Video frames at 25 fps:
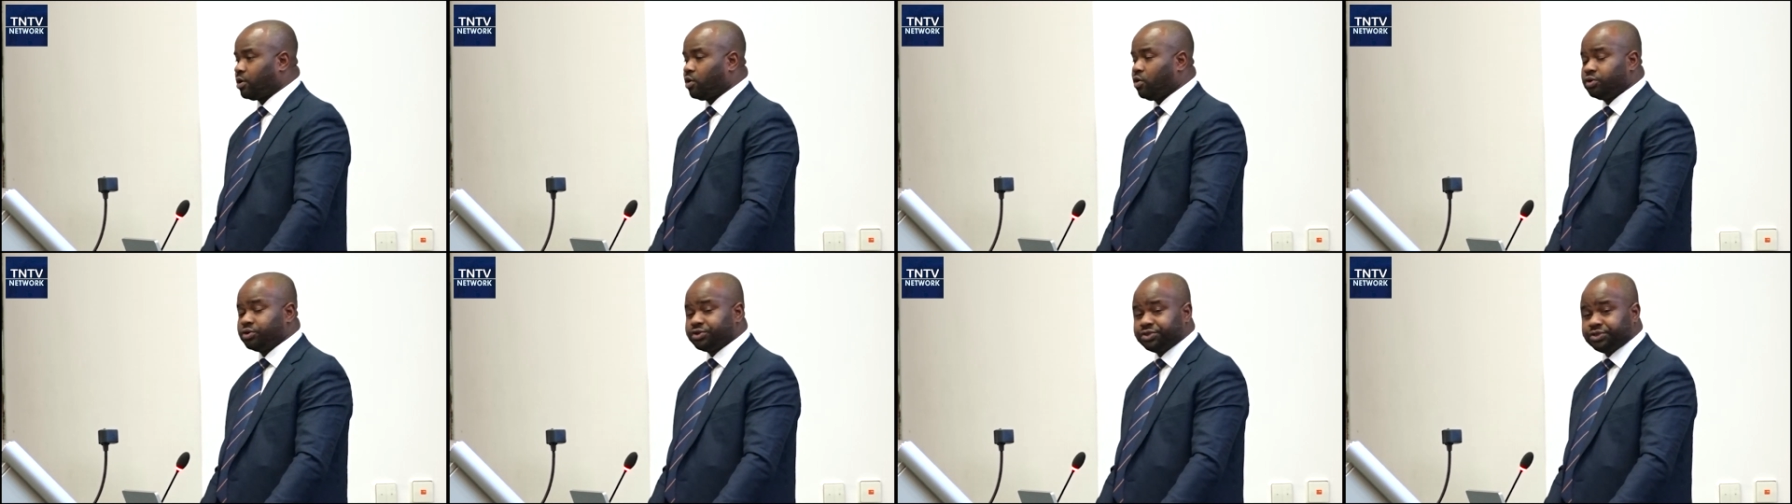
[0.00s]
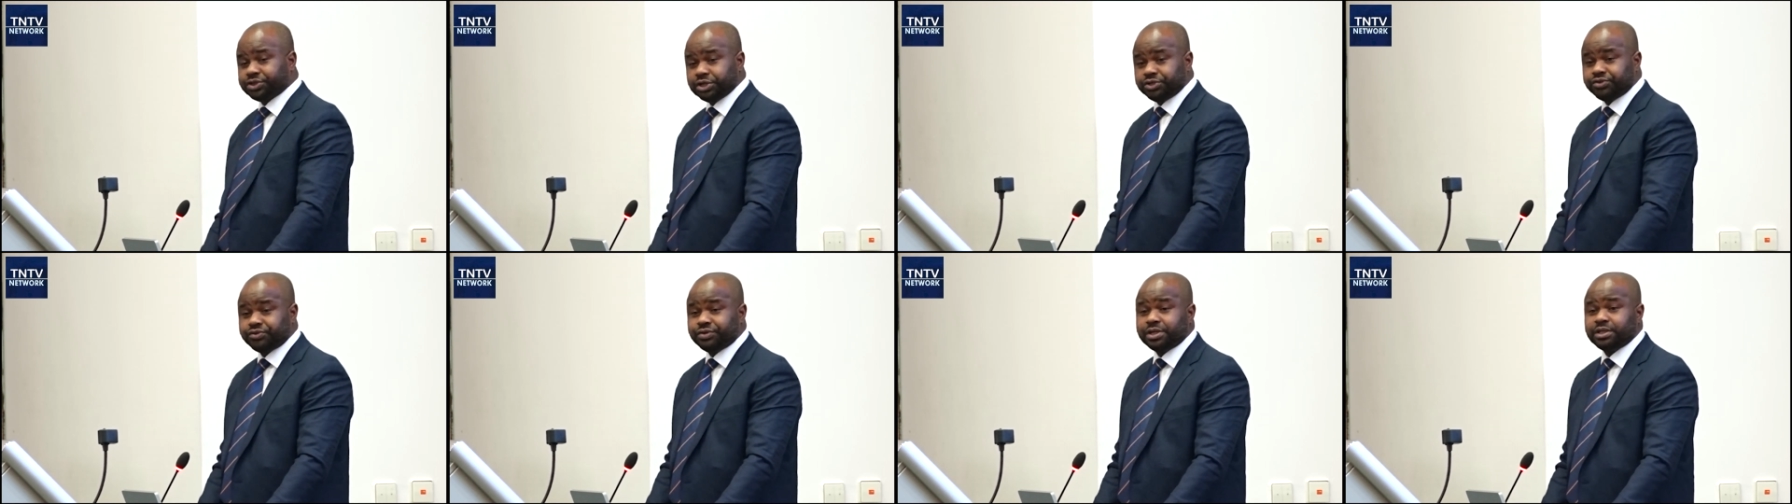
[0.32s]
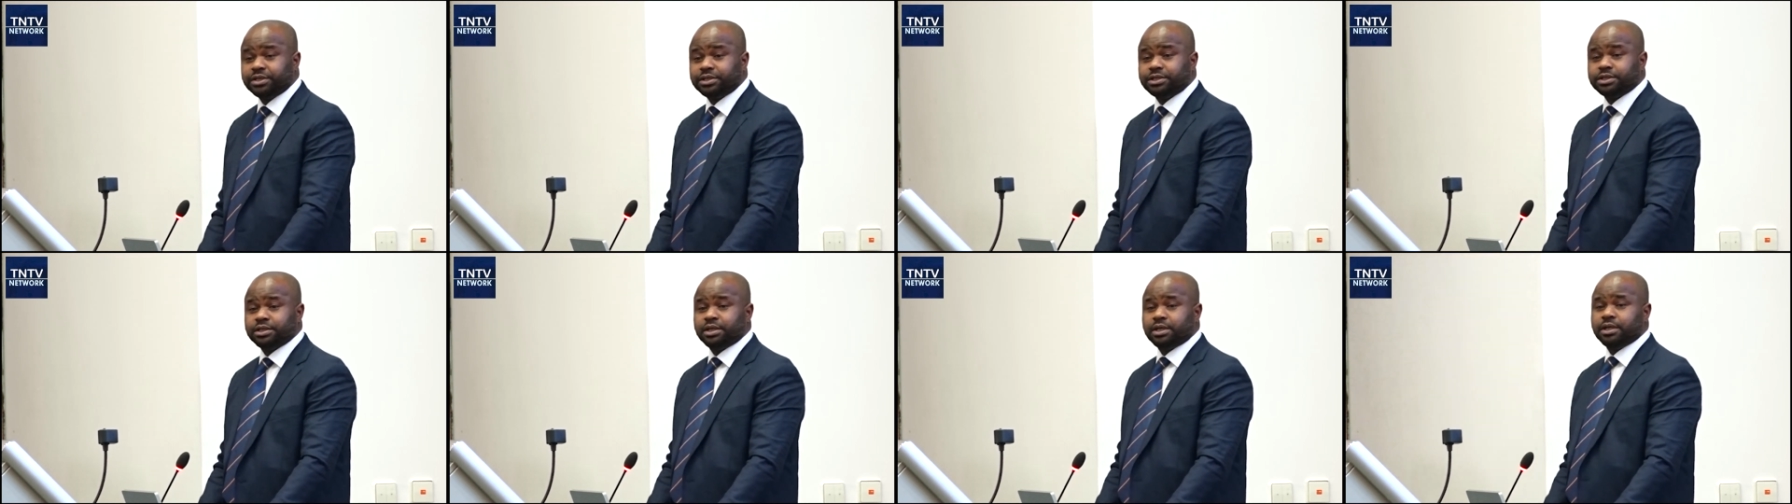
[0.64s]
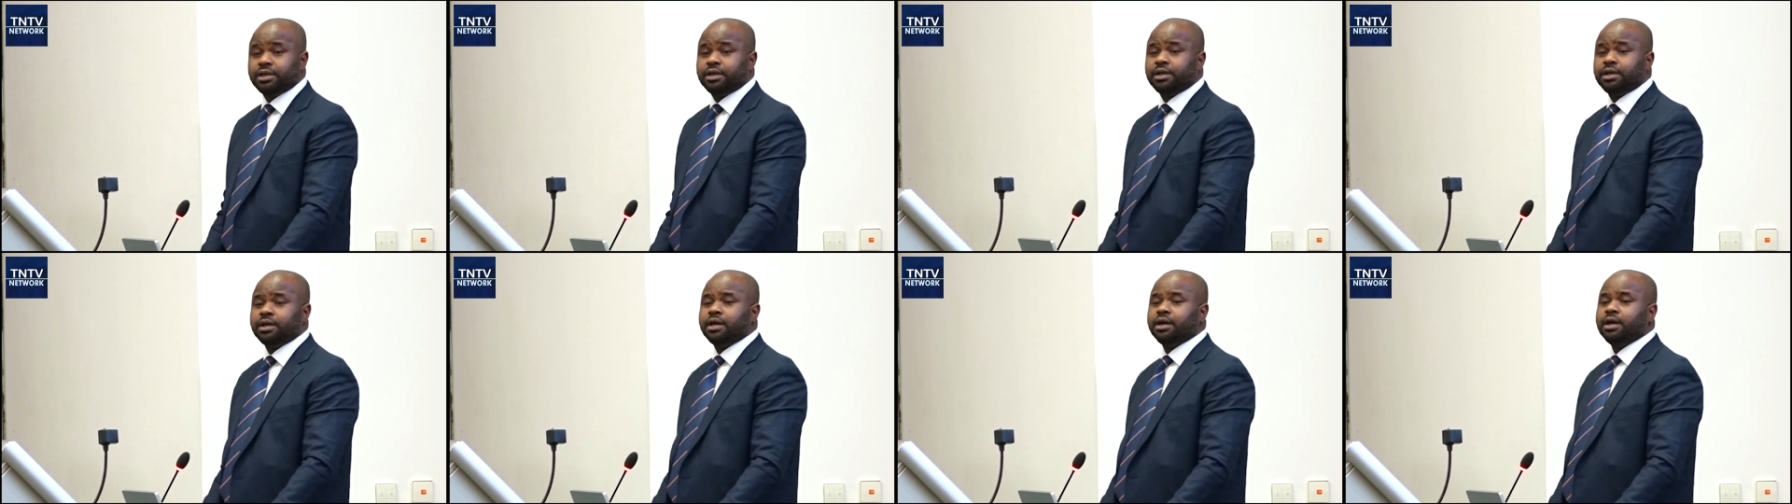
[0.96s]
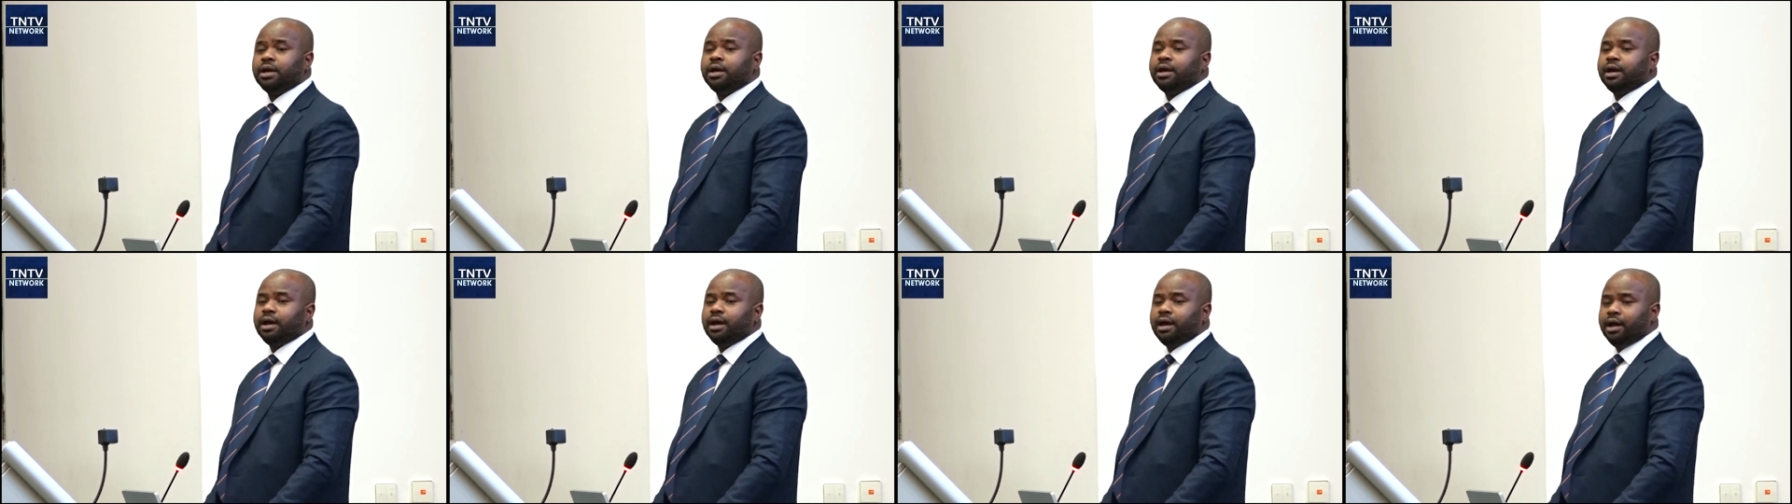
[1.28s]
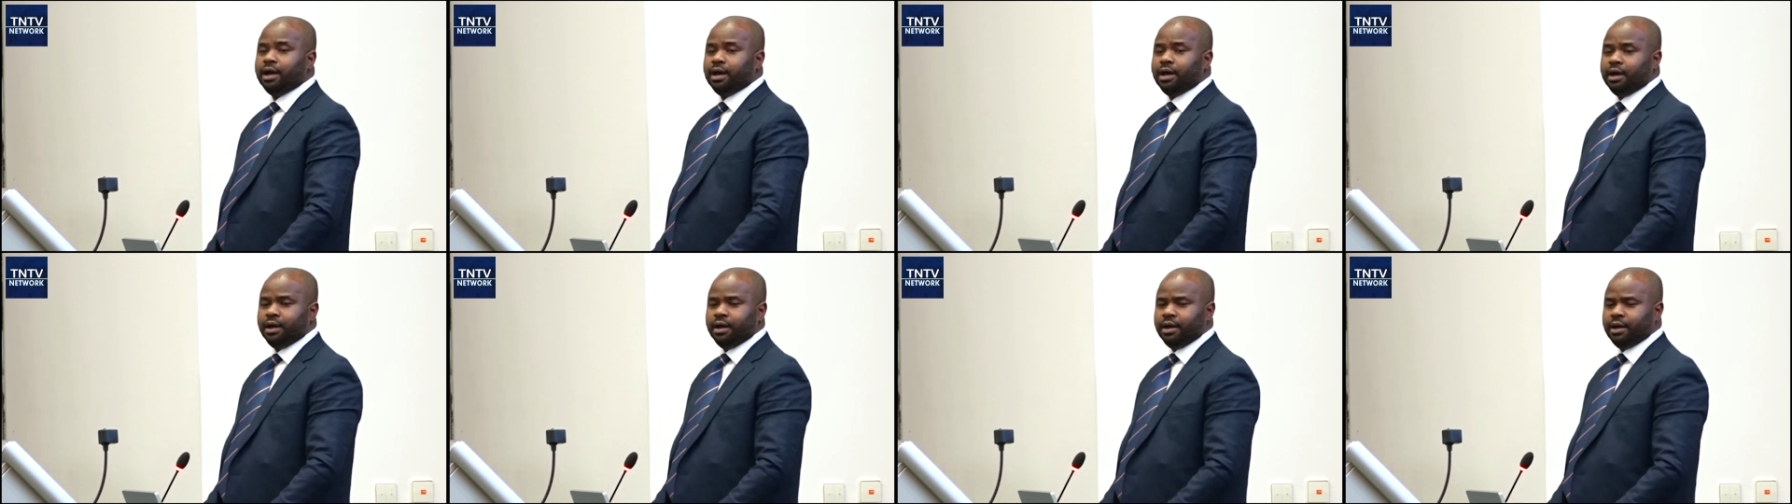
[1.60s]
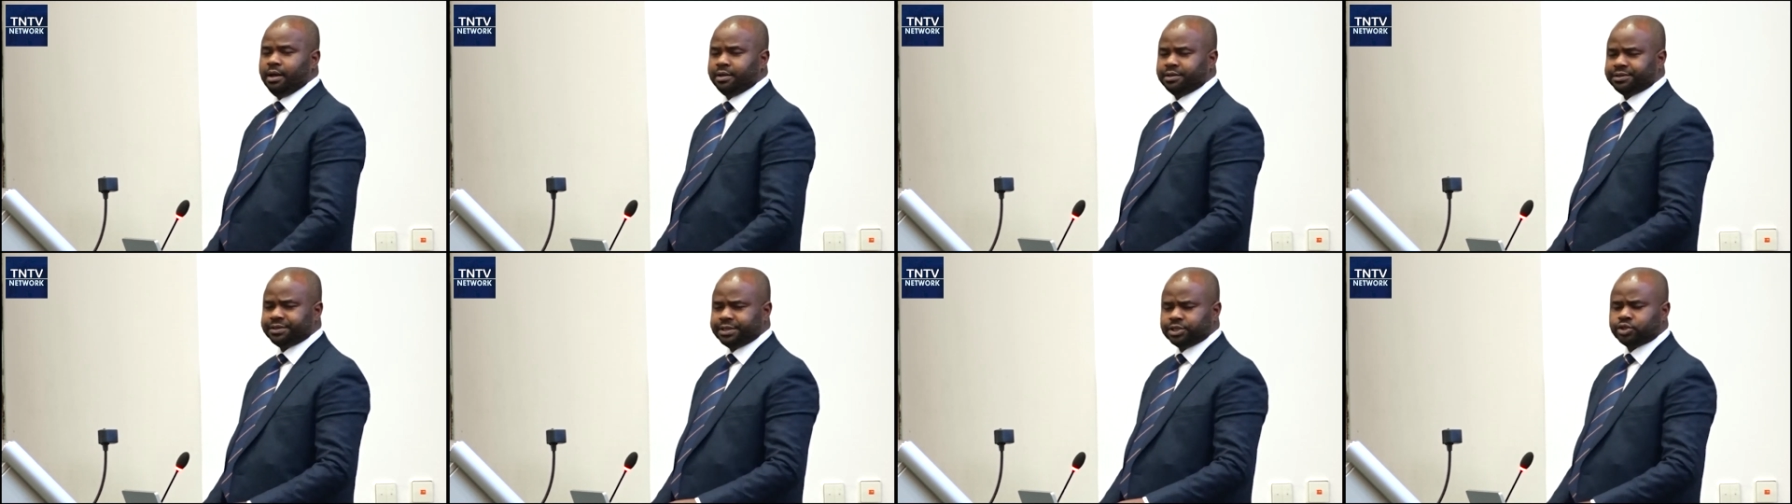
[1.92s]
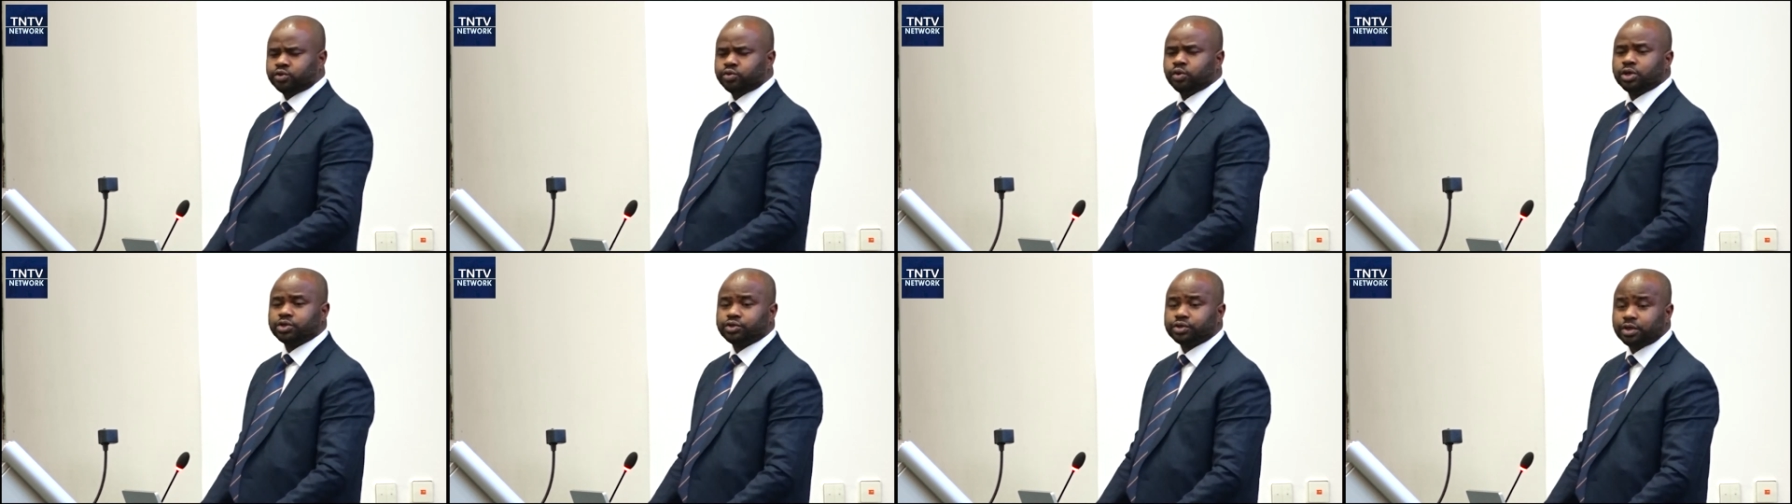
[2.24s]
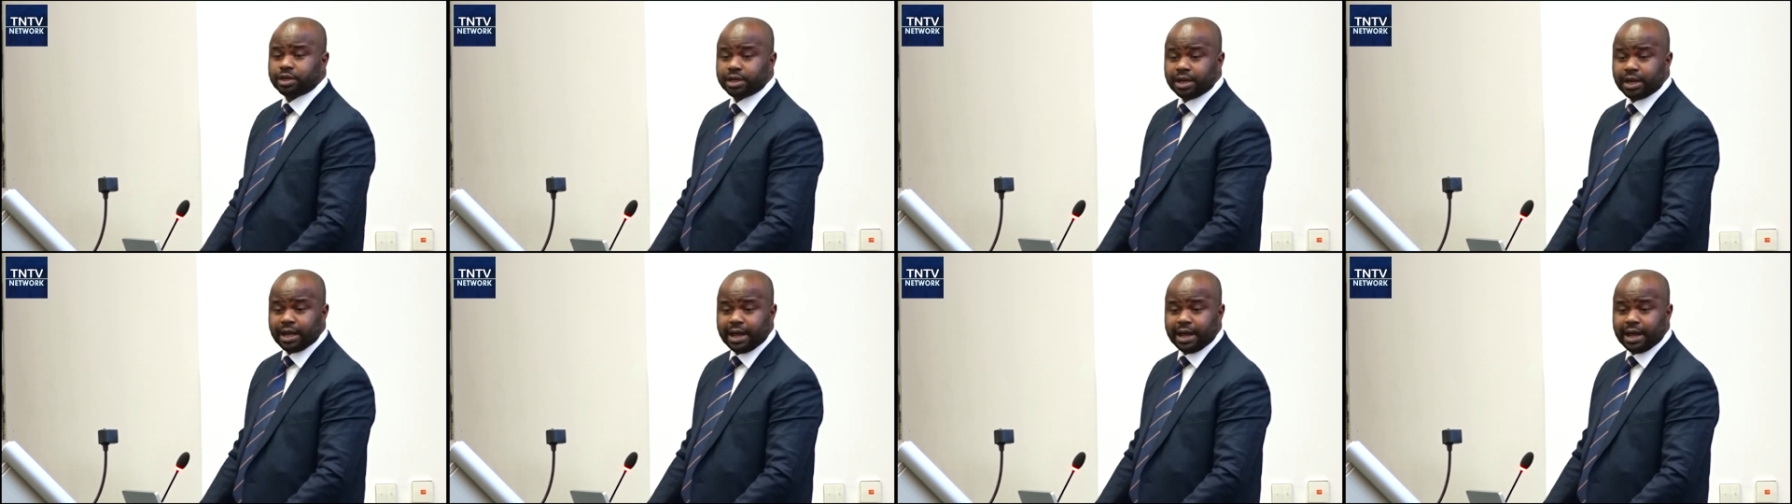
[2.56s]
considering the situation